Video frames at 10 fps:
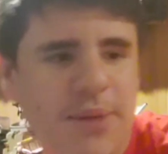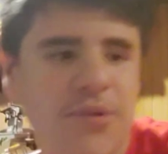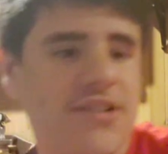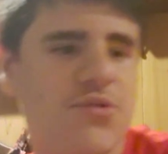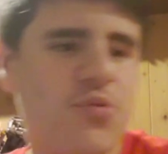yet,
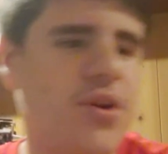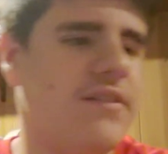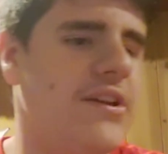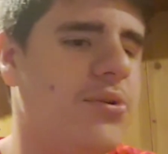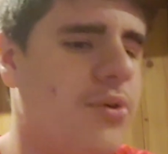but is
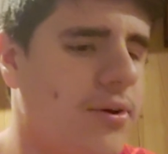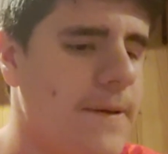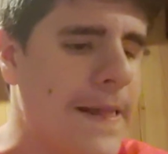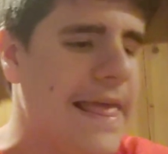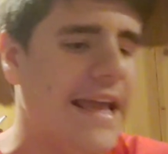really cool.
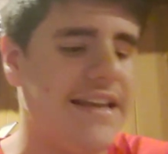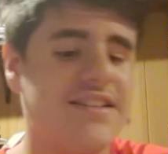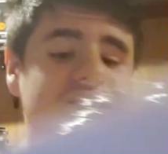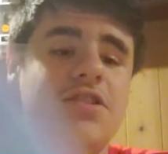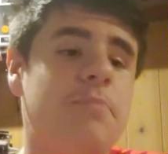It
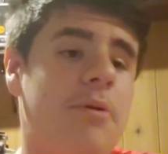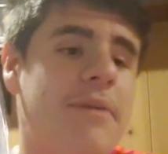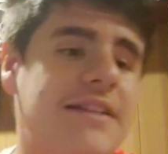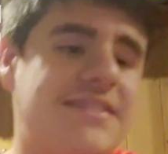is Superman